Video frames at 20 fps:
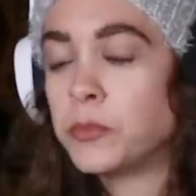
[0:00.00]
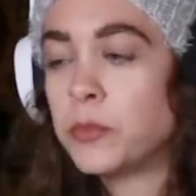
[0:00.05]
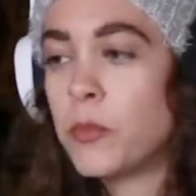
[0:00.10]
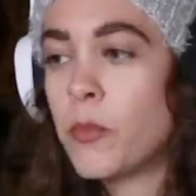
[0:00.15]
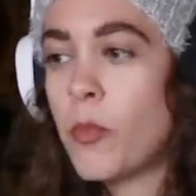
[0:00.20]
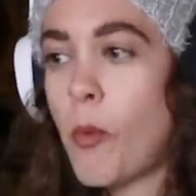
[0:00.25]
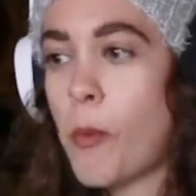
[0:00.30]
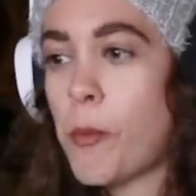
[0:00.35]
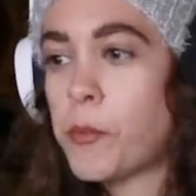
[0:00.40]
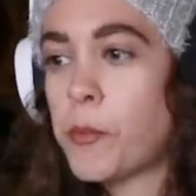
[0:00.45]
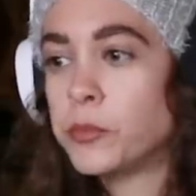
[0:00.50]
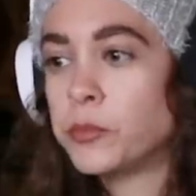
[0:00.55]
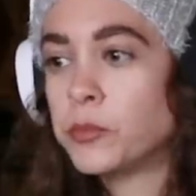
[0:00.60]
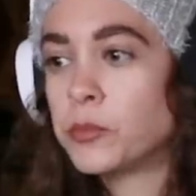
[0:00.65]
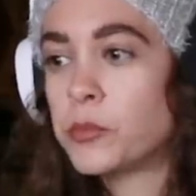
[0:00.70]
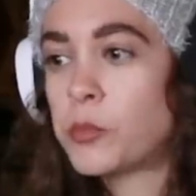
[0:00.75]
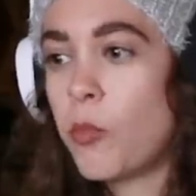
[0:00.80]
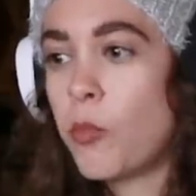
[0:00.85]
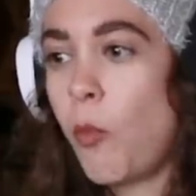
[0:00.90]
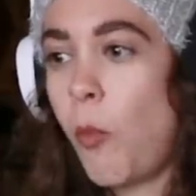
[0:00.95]
Where are you
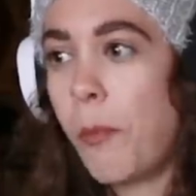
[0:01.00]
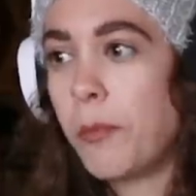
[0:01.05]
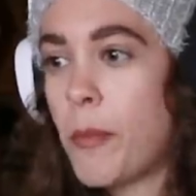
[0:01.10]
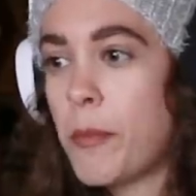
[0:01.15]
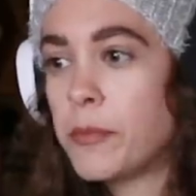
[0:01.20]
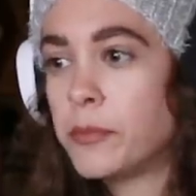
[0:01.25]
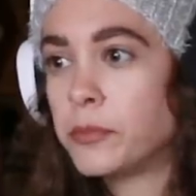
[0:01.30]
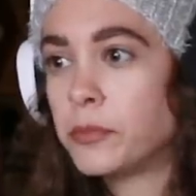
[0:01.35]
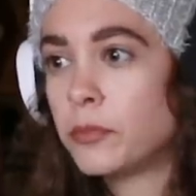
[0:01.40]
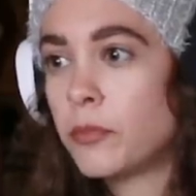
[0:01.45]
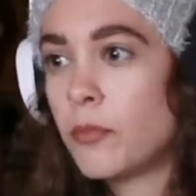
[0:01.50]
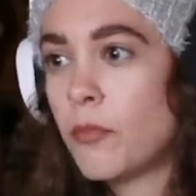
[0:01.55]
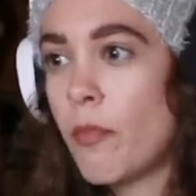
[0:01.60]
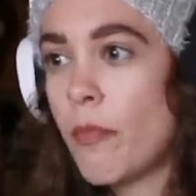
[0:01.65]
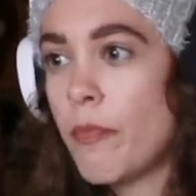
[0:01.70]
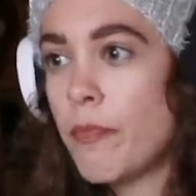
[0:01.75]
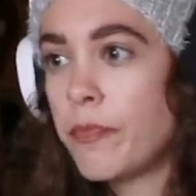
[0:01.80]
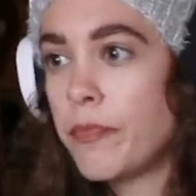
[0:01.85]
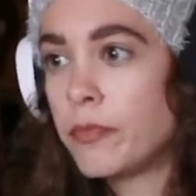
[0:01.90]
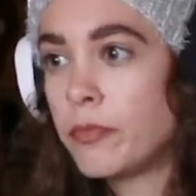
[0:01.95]
headed? Columbus.
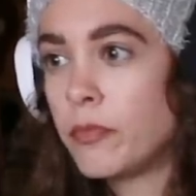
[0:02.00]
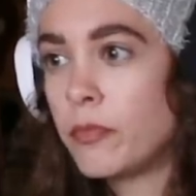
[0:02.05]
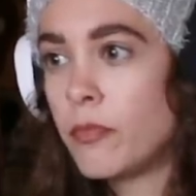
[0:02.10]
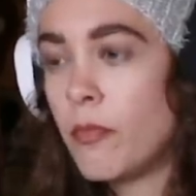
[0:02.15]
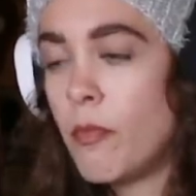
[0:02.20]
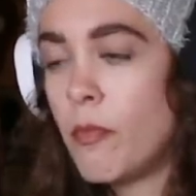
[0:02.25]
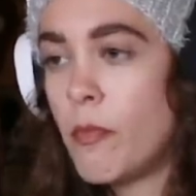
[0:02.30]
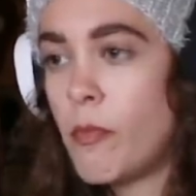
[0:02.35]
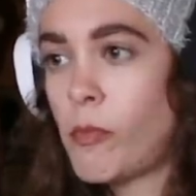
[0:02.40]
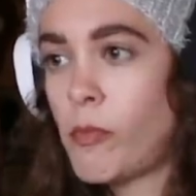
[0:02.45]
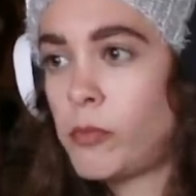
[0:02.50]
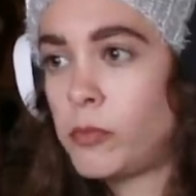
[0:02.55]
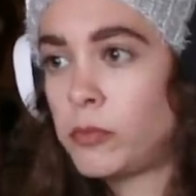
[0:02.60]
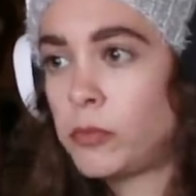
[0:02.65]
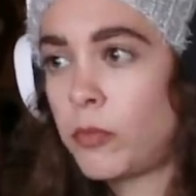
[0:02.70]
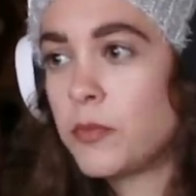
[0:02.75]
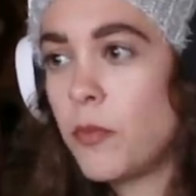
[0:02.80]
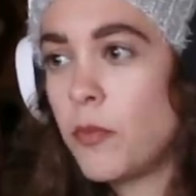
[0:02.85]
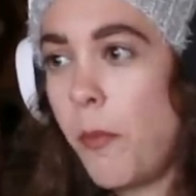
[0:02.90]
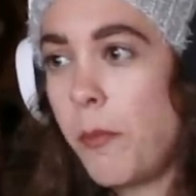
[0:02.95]
You?
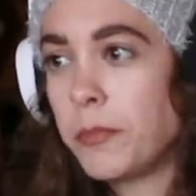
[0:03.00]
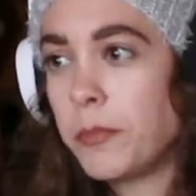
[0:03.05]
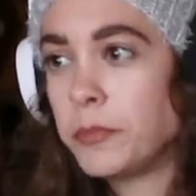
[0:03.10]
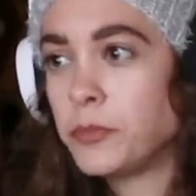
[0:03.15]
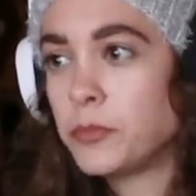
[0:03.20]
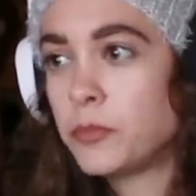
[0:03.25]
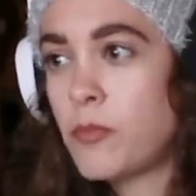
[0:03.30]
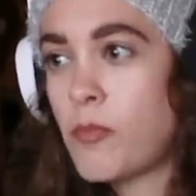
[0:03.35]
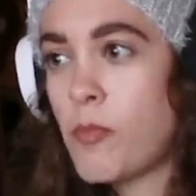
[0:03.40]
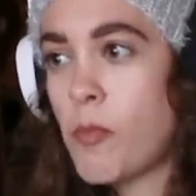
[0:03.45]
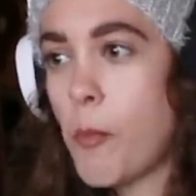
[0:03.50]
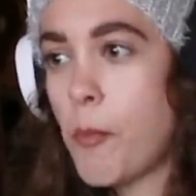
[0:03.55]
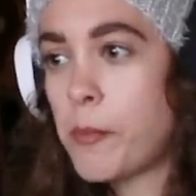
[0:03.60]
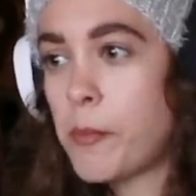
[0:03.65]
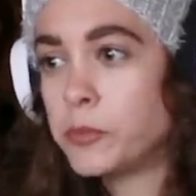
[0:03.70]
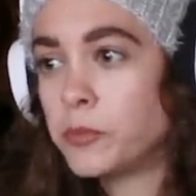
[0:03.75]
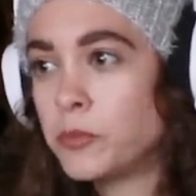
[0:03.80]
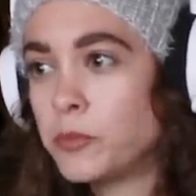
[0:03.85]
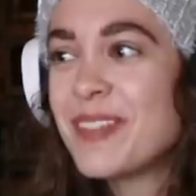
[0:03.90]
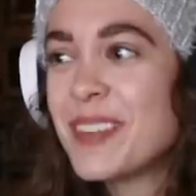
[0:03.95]
Tallahassee.
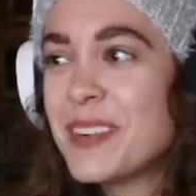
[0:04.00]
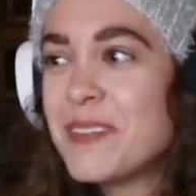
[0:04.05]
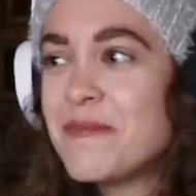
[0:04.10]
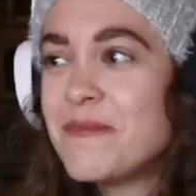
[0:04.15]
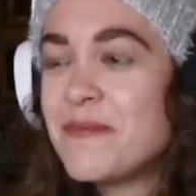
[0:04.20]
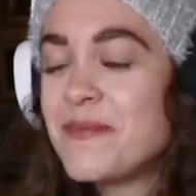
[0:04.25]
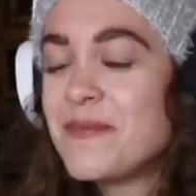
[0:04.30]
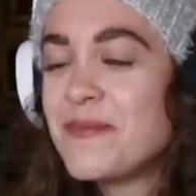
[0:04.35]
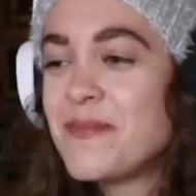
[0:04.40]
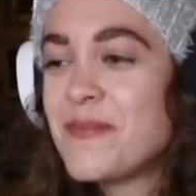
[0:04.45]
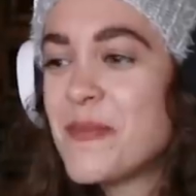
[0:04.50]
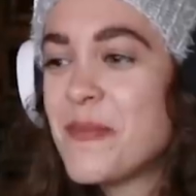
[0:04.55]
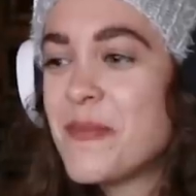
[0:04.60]
Tallahassee